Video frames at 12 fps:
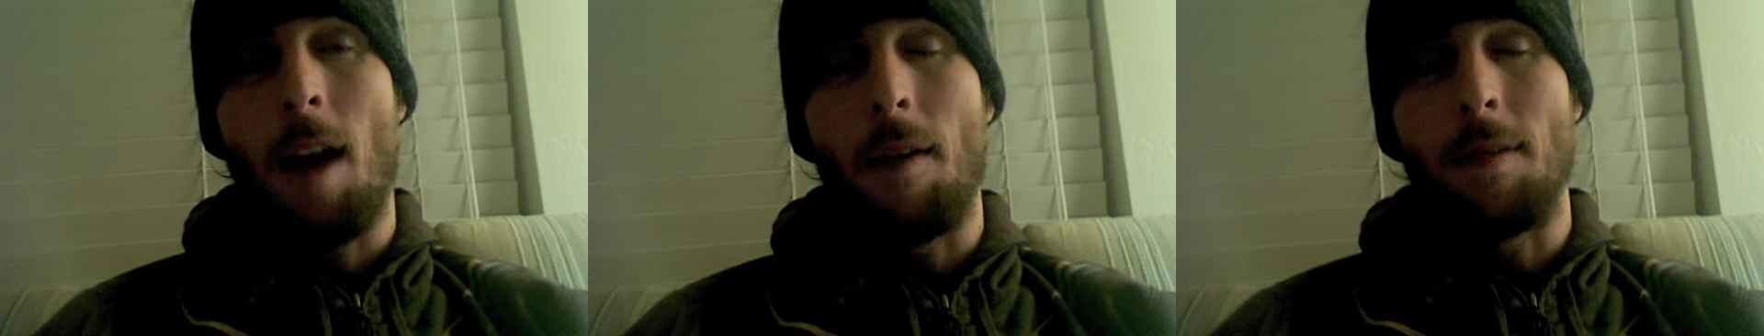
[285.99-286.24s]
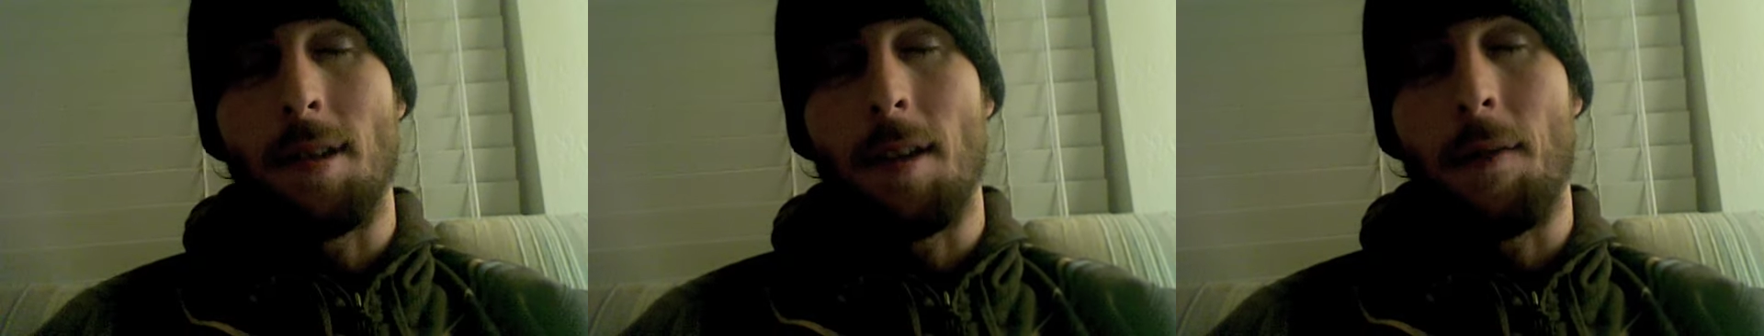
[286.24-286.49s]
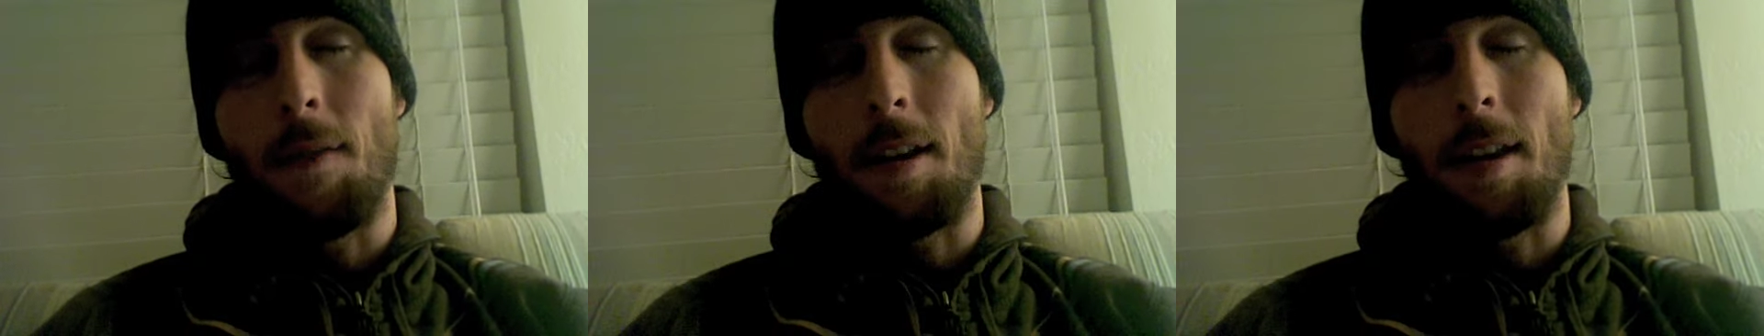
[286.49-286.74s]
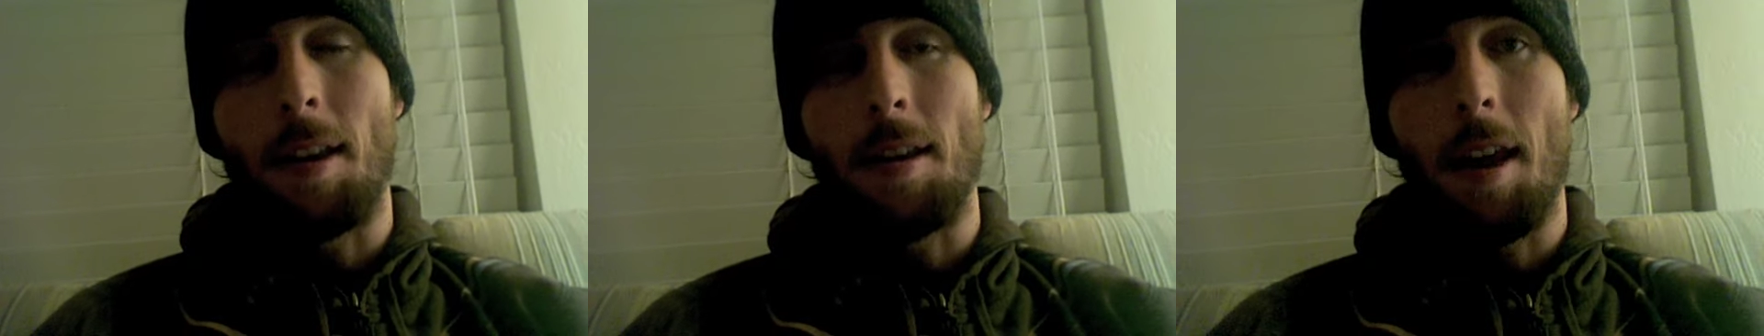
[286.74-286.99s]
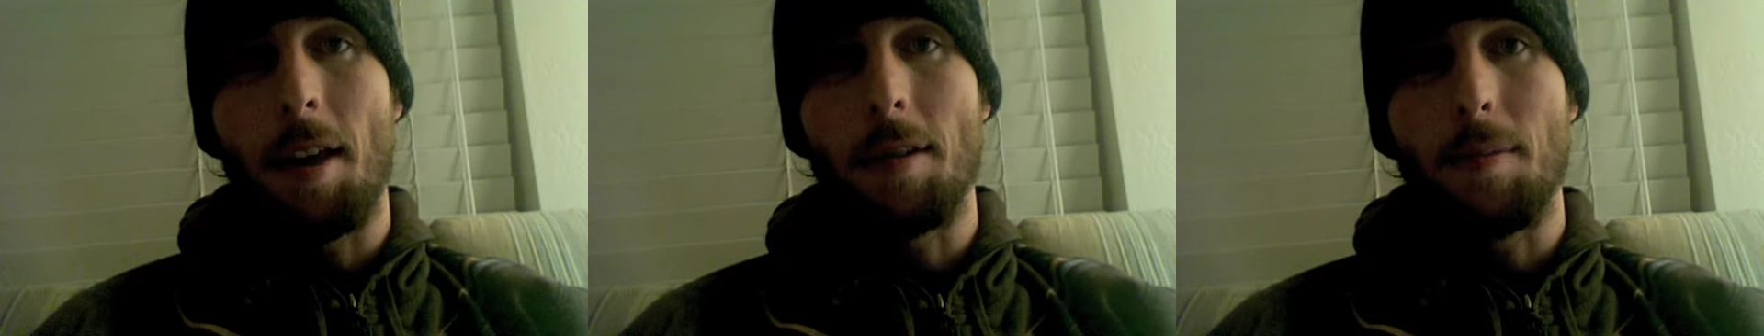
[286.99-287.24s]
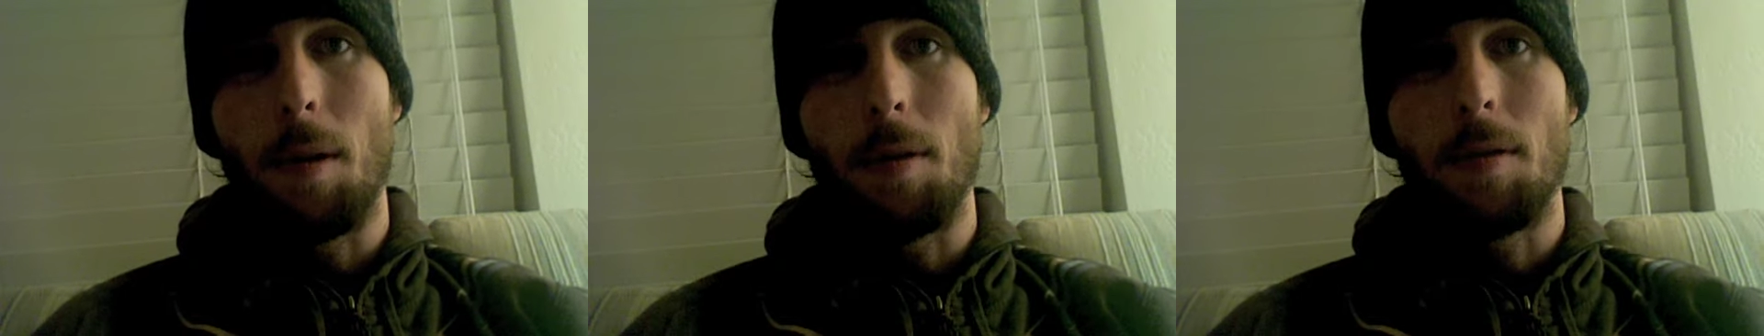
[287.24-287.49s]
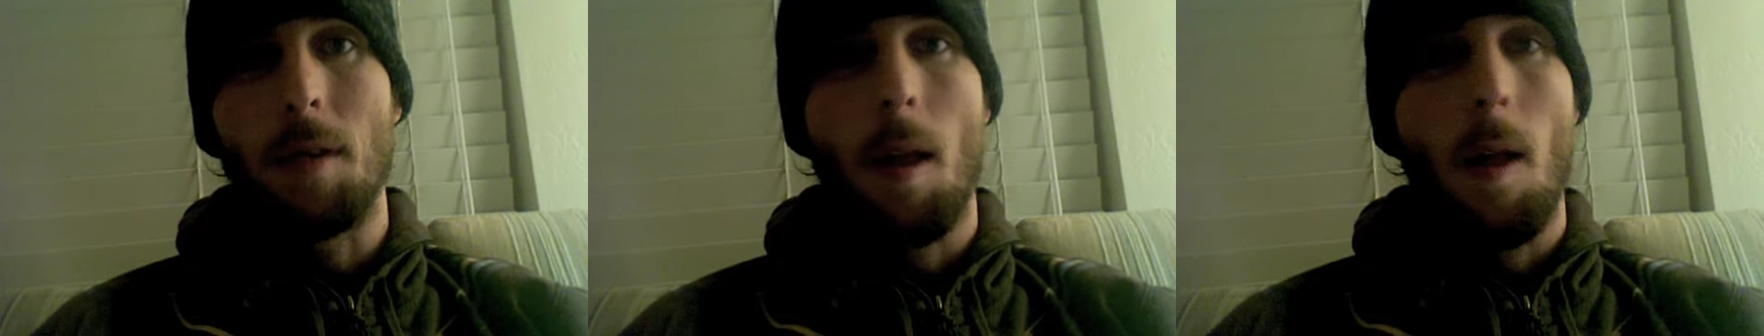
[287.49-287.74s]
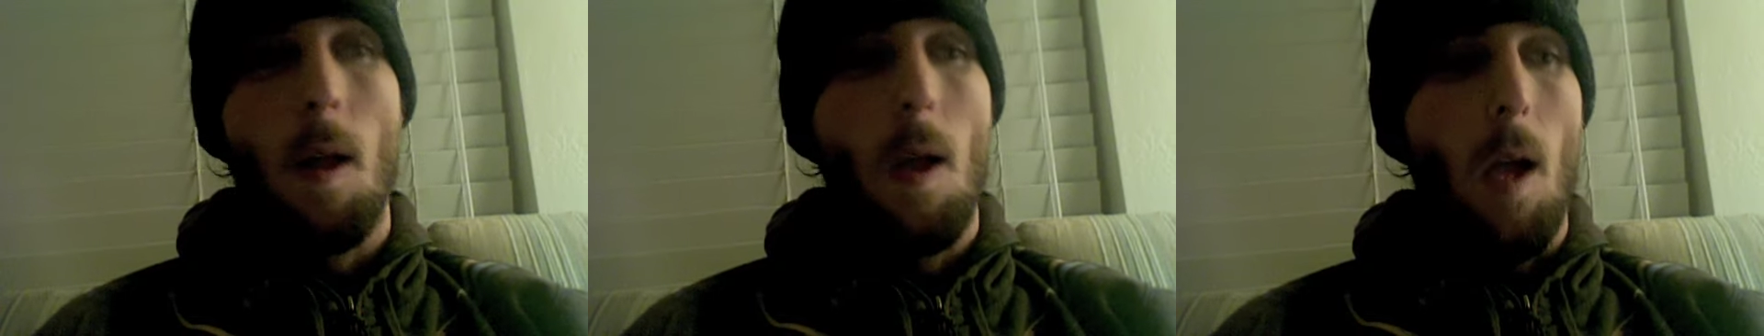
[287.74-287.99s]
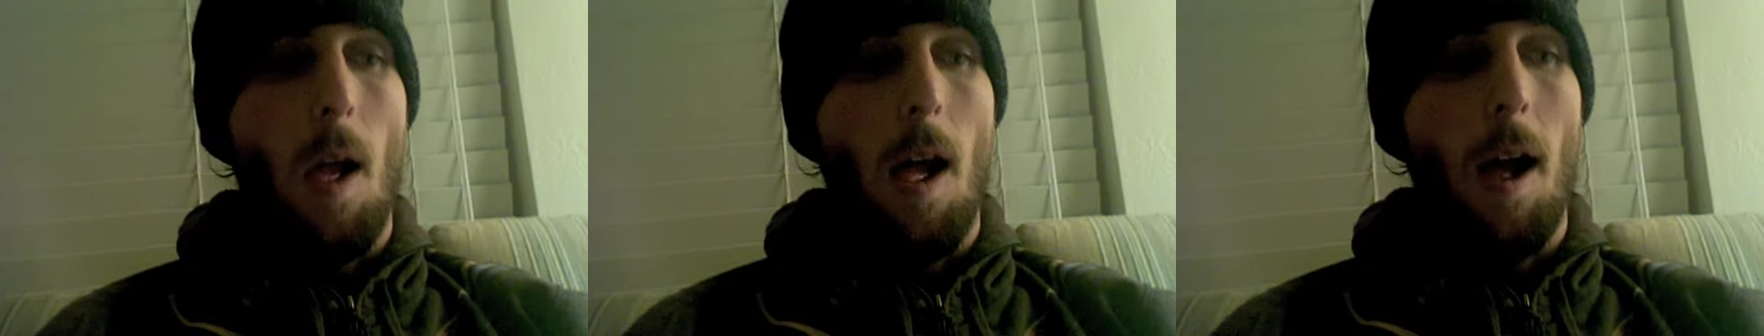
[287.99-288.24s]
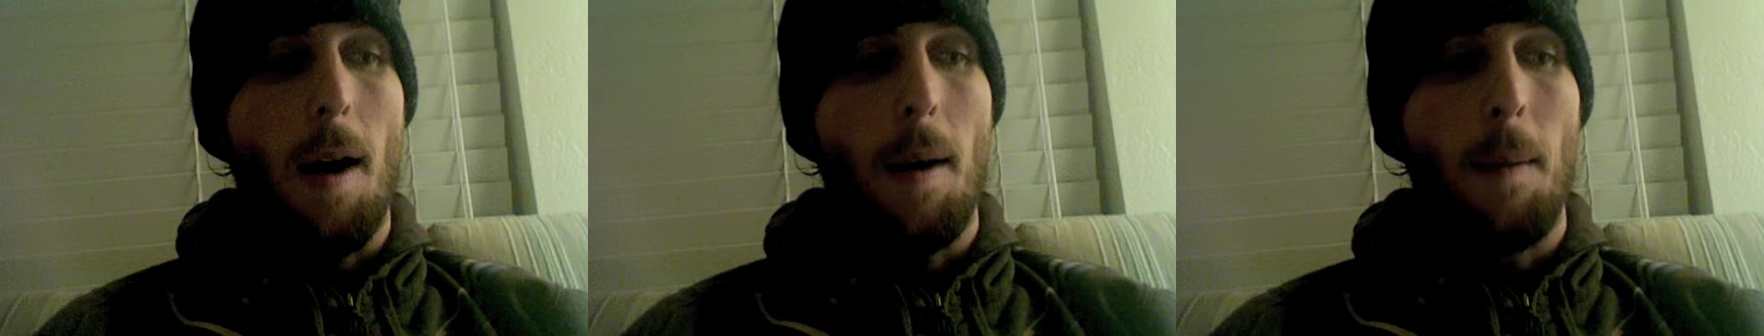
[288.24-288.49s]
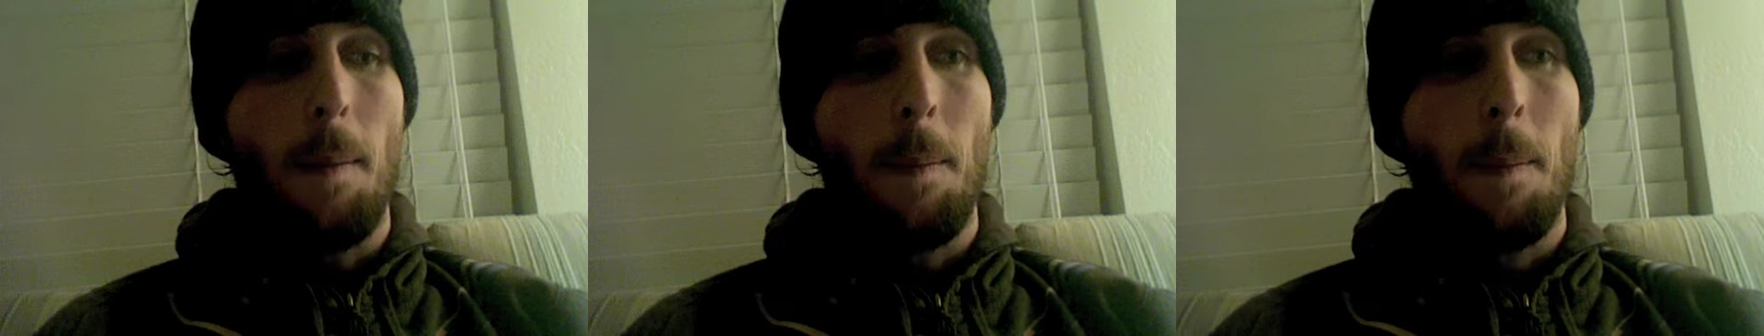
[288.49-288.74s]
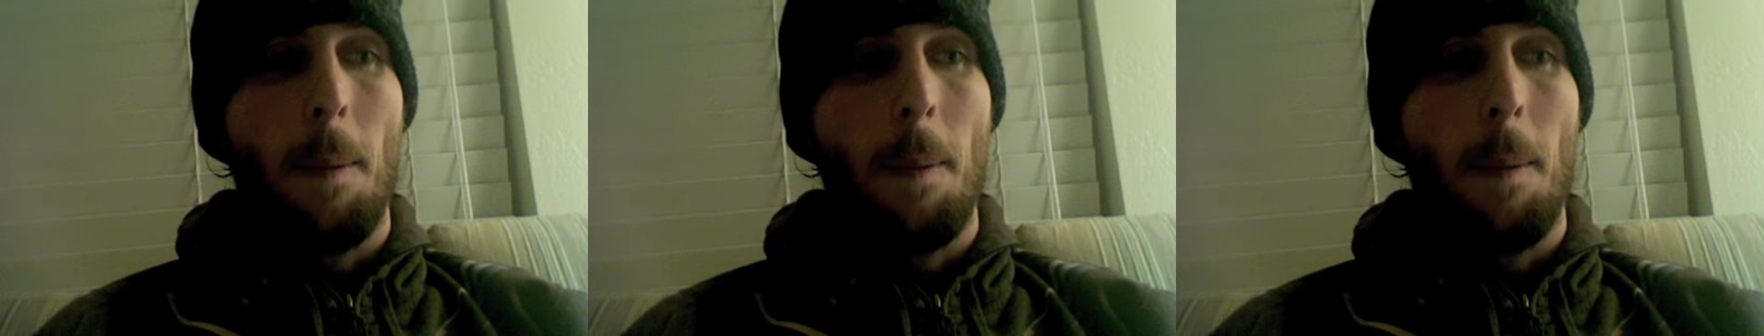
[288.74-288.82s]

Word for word: obviously affecting the tanks most. Um,